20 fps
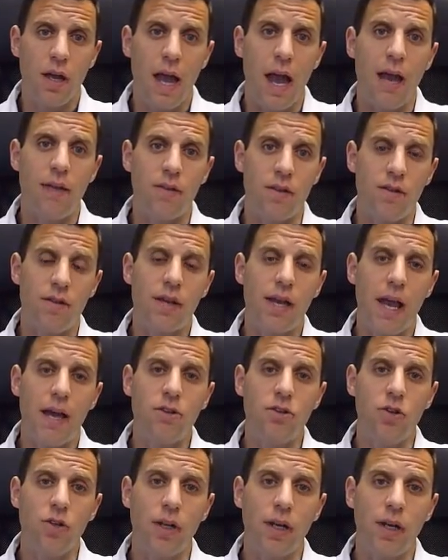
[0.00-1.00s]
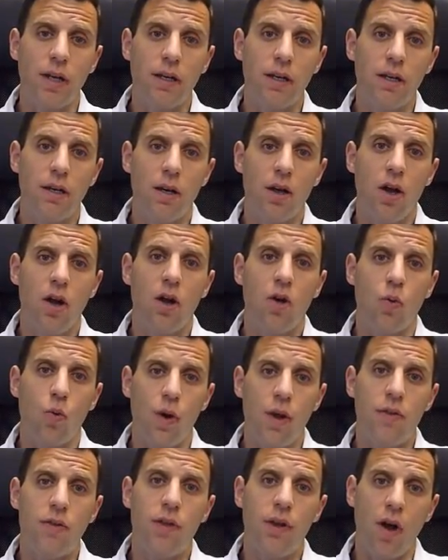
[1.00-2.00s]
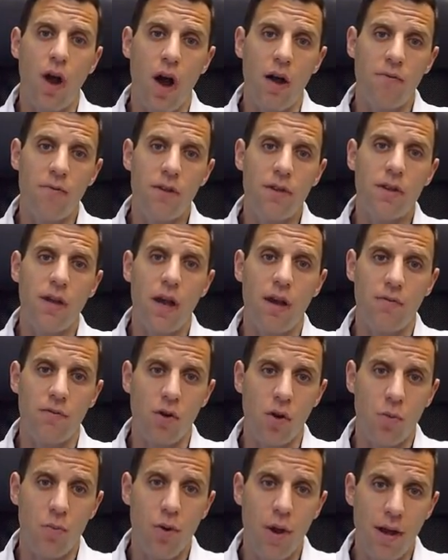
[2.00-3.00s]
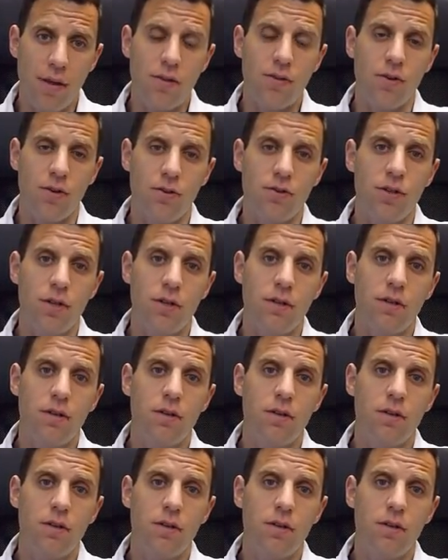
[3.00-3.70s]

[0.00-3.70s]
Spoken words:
and the scheduling with the office of your breast surgeon,